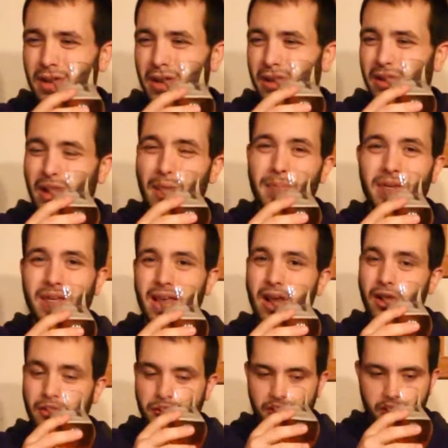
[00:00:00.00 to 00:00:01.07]
a lemon
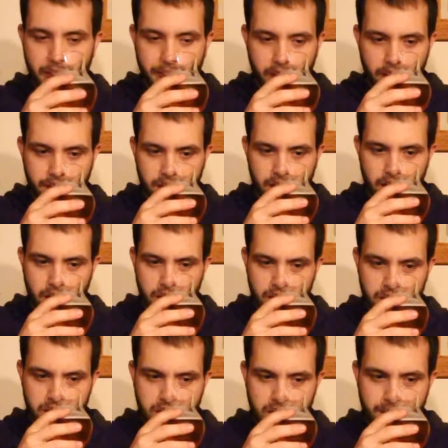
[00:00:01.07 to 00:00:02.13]
character coming off the
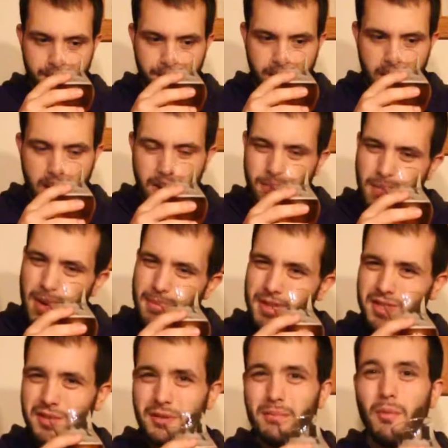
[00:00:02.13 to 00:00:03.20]
nose, maybe
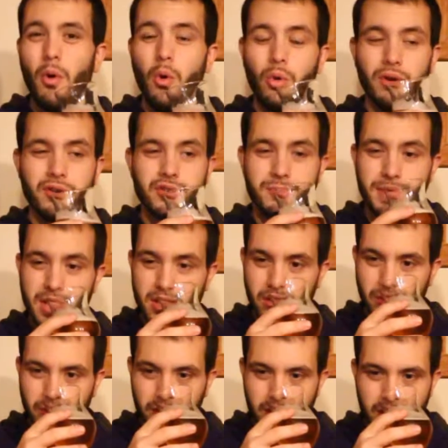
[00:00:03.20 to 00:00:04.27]
some orange
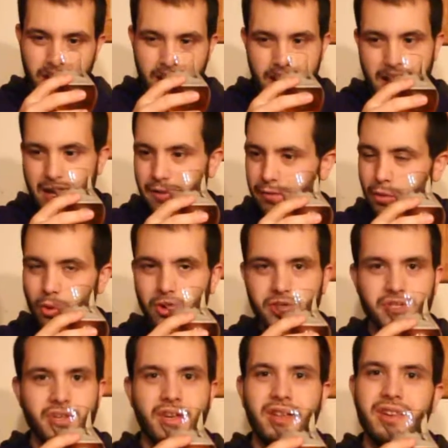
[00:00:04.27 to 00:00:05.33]
peel, and of
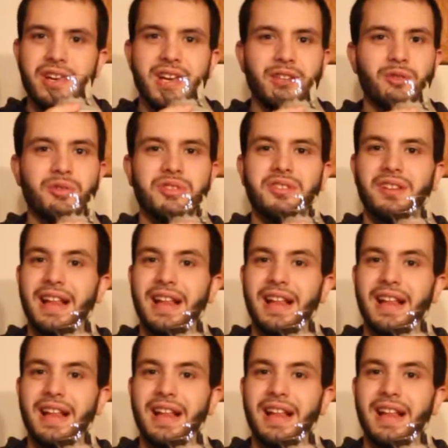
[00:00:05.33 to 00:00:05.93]
course you get those